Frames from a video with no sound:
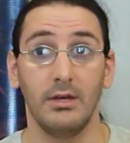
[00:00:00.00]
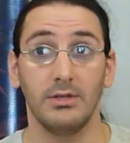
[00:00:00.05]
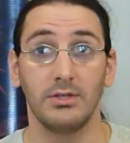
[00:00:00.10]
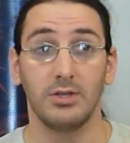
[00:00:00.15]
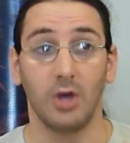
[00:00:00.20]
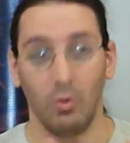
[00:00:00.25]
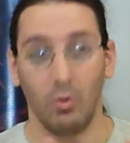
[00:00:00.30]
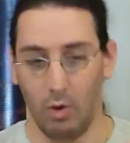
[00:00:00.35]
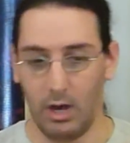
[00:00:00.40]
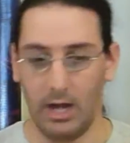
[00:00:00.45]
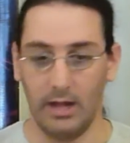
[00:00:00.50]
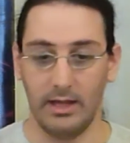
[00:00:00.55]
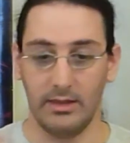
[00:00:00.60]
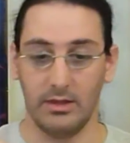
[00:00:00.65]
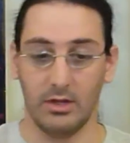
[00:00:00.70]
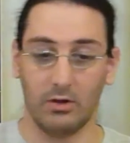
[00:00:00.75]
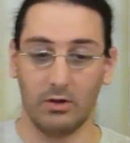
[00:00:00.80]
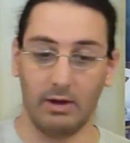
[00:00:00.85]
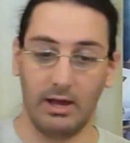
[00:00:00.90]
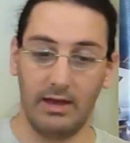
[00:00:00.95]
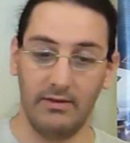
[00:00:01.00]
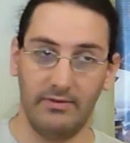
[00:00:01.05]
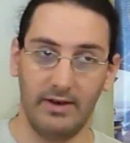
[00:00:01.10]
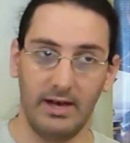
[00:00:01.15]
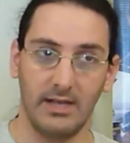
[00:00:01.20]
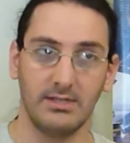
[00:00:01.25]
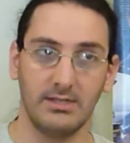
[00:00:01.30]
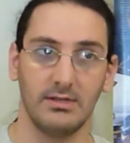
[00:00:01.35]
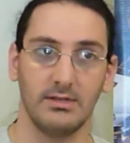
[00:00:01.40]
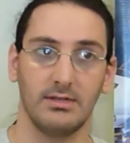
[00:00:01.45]
So while at the Gray
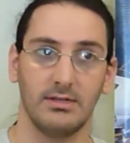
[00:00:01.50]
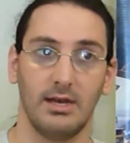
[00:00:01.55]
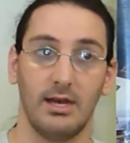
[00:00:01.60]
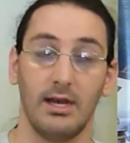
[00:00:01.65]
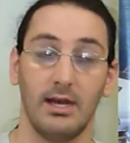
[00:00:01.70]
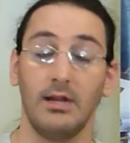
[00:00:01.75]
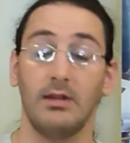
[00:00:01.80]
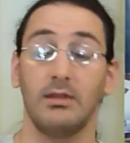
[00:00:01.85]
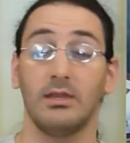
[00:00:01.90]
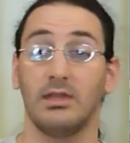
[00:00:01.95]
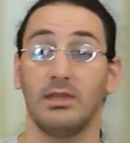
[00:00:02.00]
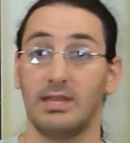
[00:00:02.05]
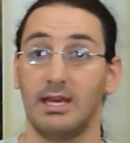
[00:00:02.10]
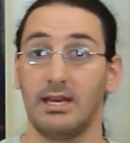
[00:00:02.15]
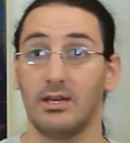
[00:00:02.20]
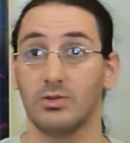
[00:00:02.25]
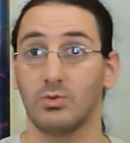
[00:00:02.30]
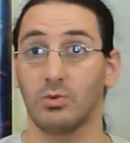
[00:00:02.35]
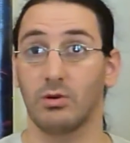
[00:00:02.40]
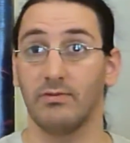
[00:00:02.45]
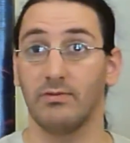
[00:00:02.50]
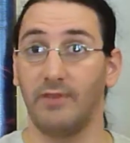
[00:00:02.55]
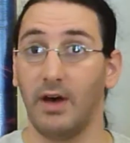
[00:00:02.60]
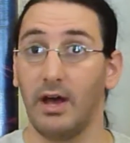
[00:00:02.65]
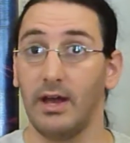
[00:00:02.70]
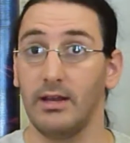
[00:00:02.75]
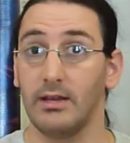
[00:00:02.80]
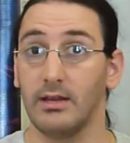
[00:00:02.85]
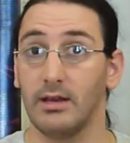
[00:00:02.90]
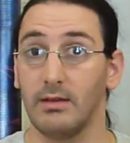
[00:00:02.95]
Fossil Site, the things we're
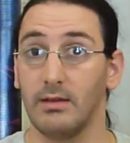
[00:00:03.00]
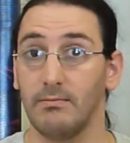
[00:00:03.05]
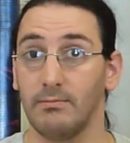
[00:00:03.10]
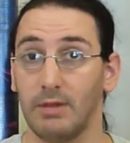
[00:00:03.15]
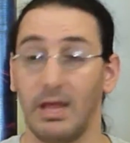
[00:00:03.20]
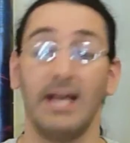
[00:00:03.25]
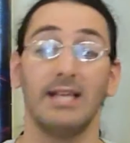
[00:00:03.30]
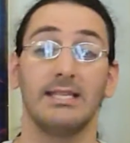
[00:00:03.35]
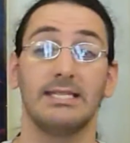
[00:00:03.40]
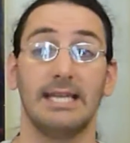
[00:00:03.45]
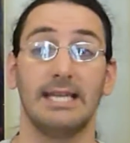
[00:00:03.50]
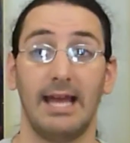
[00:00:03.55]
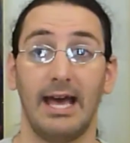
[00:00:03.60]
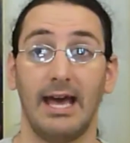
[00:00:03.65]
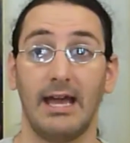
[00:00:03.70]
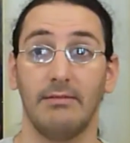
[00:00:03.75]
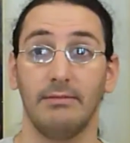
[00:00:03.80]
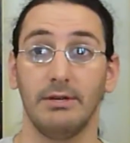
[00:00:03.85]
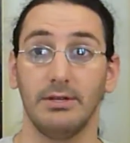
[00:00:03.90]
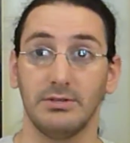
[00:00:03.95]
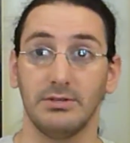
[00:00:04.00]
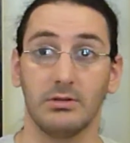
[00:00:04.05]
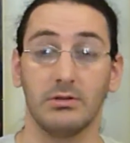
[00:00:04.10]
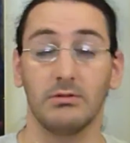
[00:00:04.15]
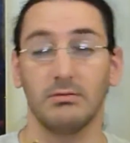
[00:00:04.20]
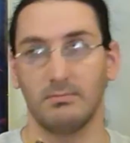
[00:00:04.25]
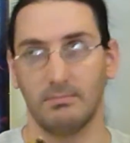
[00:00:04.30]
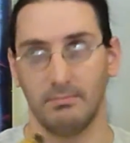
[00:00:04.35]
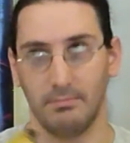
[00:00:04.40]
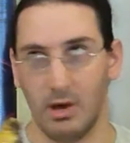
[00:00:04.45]
finding, plants and animals,
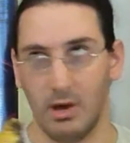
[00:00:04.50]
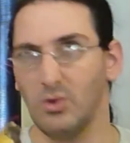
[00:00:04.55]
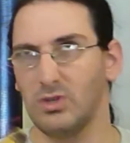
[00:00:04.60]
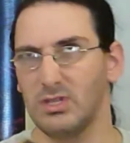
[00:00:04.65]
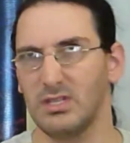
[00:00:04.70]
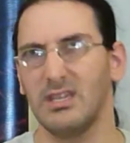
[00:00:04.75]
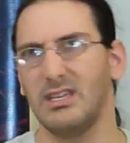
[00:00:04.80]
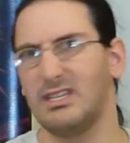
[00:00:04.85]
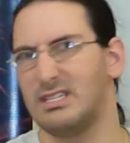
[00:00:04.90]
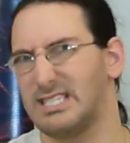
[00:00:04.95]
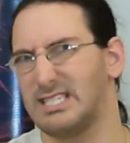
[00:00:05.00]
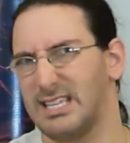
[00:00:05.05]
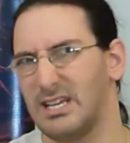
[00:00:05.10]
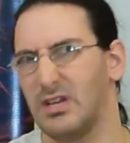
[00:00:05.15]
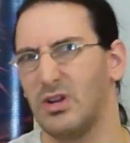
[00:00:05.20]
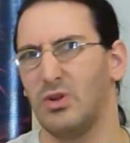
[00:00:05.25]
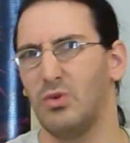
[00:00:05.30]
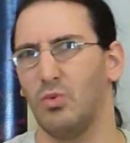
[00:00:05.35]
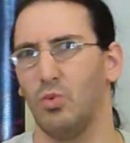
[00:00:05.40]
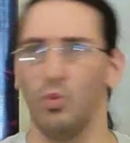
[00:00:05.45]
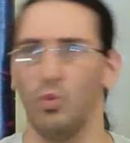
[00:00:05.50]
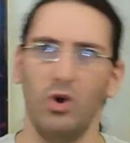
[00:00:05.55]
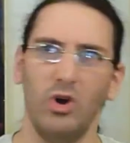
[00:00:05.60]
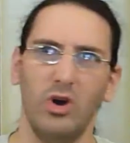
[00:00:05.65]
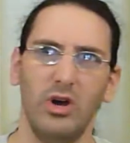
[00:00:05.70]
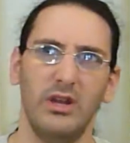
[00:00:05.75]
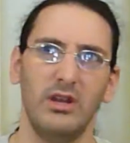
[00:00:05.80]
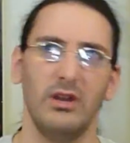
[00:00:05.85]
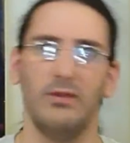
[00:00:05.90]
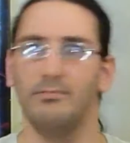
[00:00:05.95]
are mostly still
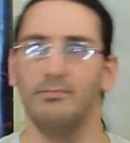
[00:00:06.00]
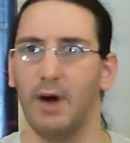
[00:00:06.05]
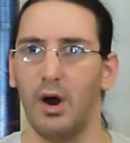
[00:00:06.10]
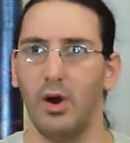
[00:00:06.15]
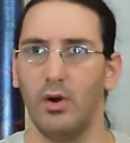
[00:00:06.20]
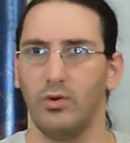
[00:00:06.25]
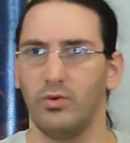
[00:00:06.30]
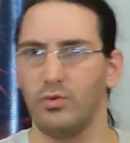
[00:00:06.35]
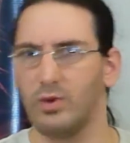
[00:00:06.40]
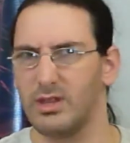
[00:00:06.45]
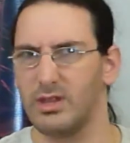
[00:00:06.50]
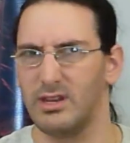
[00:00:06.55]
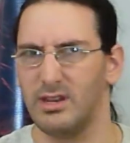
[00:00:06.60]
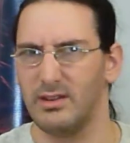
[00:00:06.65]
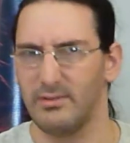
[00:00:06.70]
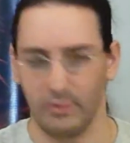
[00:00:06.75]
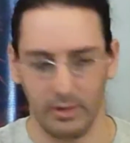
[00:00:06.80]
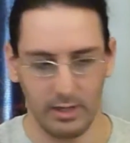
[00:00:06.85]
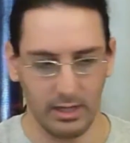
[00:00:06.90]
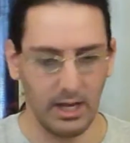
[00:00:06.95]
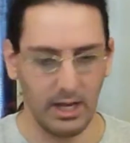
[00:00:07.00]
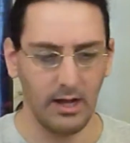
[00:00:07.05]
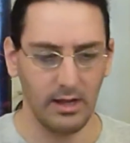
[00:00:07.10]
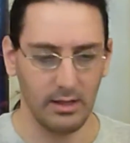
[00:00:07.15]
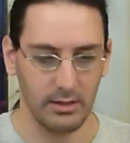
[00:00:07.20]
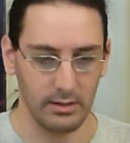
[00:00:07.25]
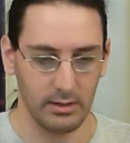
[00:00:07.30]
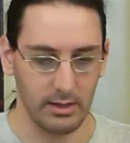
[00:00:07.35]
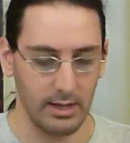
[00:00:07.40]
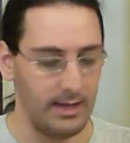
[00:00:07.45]
wood and bone with a different
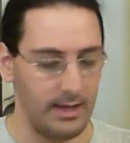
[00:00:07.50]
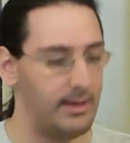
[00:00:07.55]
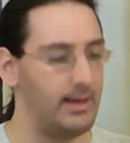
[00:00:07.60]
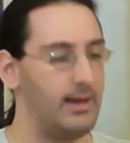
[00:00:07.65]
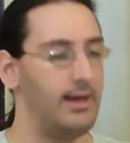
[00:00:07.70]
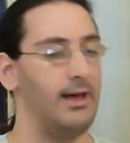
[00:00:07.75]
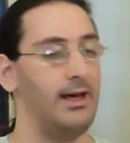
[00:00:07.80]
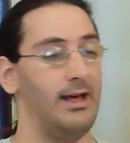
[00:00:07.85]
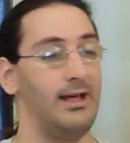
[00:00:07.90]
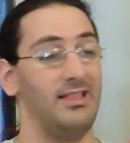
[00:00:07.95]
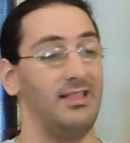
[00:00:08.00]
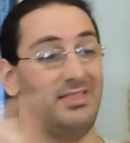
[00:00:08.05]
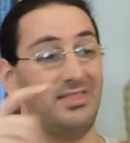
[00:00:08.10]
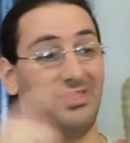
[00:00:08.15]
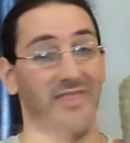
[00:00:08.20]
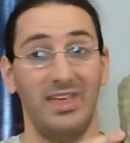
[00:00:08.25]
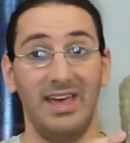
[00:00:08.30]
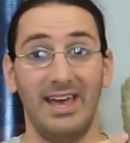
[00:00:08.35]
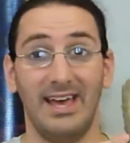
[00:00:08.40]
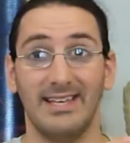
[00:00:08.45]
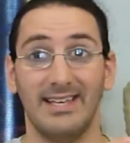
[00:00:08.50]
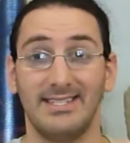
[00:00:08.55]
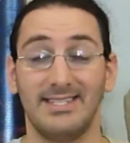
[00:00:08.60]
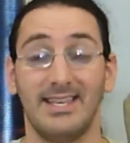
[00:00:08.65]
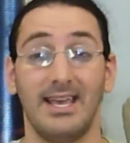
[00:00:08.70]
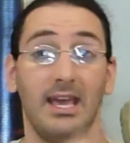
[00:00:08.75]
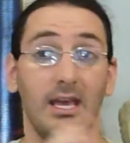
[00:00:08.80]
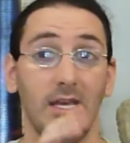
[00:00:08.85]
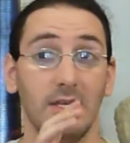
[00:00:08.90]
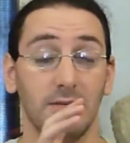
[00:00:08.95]
color, this
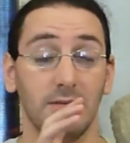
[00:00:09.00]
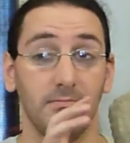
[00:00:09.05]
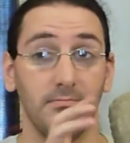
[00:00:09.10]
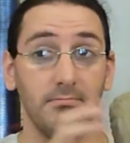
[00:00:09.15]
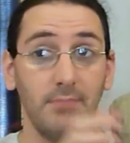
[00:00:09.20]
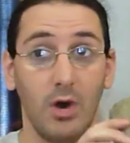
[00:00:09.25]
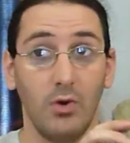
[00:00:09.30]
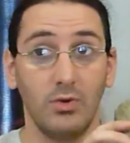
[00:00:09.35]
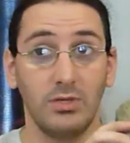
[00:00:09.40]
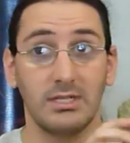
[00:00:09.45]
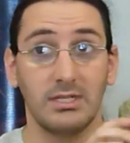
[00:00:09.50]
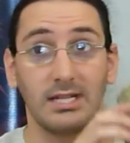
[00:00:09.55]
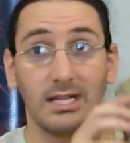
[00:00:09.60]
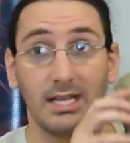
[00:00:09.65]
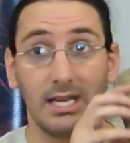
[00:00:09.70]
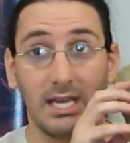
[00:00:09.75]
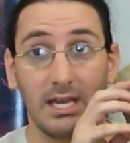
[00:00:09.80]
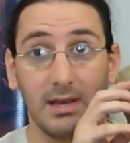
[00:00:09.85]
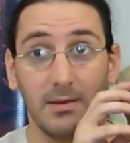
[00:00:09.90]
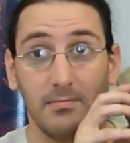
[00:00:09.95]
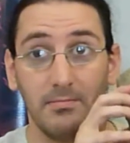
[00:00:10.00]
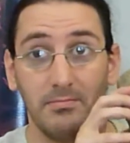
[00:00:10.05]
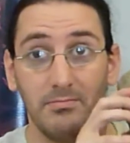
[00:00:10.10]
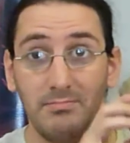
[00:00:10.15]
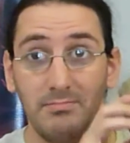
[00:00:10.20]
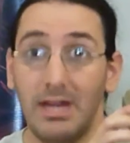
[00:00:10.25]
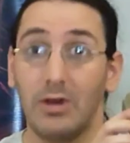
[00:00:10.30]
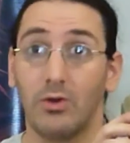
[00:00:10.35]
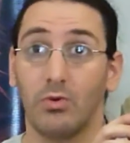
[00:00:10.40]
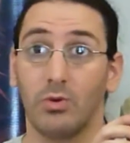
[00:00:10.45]
is mostly
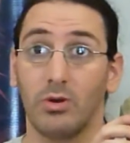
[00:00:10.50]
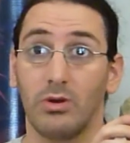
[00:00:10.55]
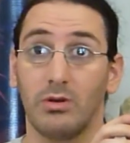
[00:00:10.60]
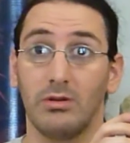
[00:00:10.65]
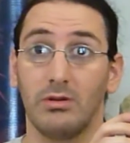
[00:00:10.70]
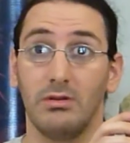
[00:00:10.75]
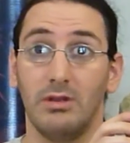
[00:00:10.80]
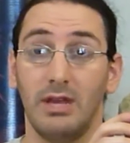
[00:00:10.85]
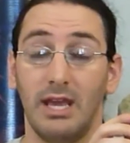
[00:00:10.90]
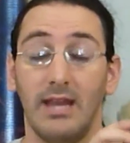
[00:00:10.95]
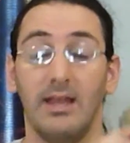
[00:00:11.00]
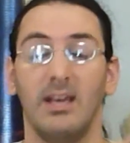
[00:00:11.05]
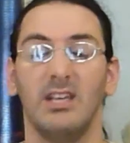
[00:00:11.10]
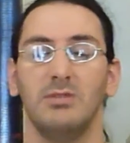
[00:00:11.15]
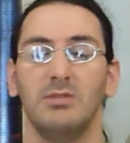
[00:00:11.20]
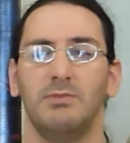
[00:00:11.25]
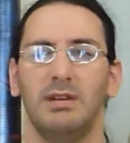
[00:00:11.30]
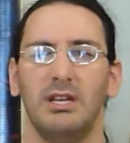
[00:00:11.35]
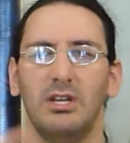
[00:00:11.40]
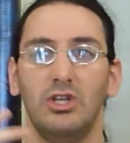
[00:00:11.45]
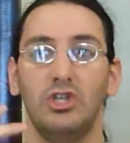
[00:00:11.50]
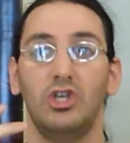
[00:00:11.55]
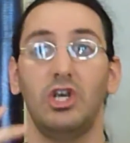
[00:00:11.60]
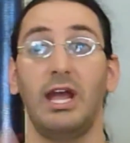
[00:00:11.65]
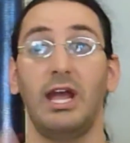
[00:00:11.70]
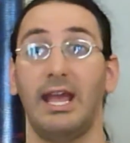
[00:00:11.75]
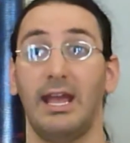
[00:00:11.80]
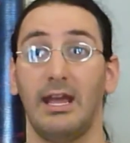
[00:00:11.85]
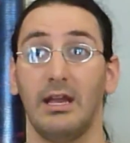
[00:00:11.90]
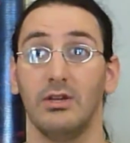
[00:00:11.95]
mineral. It has been
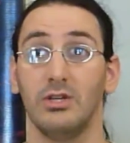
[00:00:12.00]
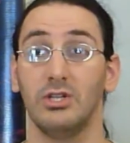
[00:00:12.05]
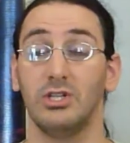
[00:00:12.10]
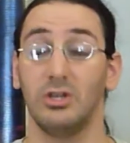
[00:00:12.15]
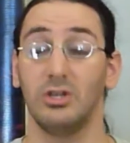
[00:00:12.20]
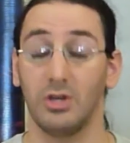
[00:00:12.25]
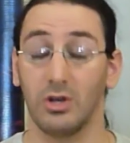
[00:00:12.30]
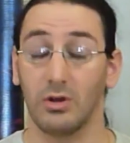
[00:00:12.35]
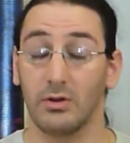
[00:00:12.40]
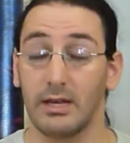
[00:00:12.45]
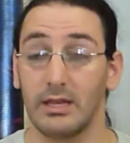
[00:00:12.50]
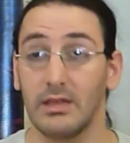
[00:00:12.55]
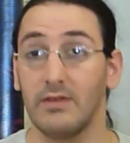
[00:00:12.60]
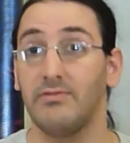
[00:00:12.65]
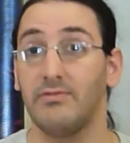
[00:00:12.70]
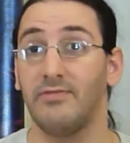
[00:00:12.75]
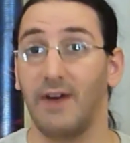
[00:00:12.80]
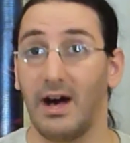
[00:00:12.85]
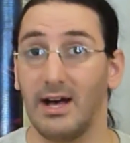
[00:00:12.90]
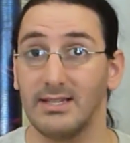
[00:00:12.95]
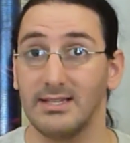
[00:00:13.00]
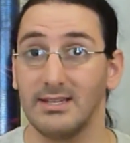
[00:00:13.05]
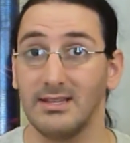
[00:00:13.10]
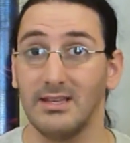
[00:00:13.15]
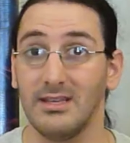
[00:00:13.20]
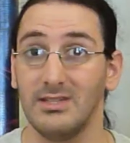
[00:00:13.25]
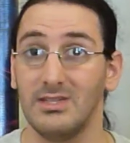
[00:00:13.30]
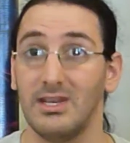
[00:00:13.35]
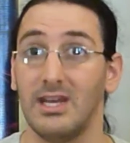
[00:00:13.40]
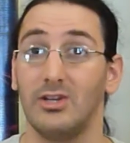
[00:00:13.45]
changed during the
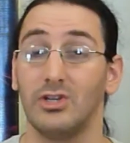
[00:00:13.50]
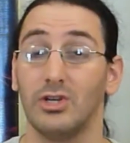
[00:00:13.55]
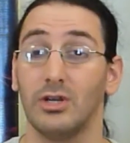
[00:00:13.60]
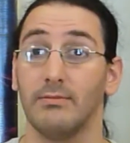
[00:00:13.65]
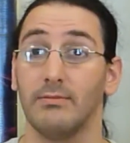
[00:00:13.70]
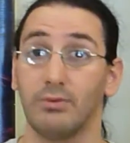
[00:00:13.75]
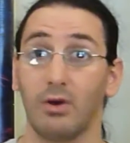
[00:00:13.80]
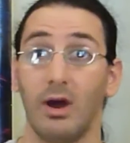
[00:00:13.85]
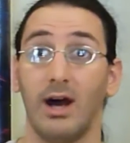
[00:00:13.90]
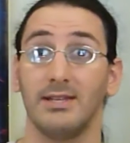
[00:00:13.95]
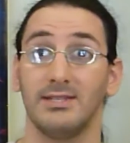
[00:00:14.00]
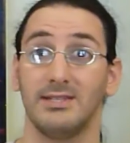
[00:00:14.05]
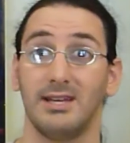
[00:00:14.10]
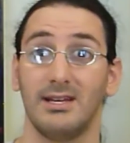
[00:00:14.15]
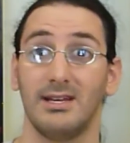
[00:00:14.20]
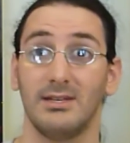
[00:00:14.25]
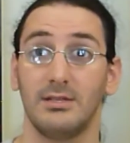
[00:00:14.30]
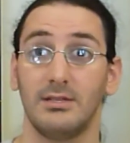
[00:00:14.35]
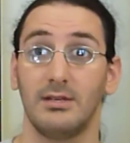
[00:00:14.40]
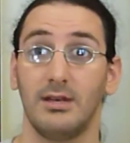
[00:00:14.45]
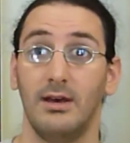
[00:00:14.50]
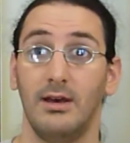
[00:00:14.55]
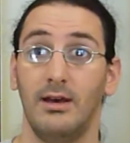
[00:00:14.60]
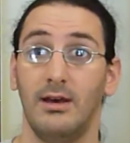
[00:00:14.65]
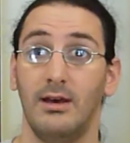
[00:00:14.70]
fossilization process.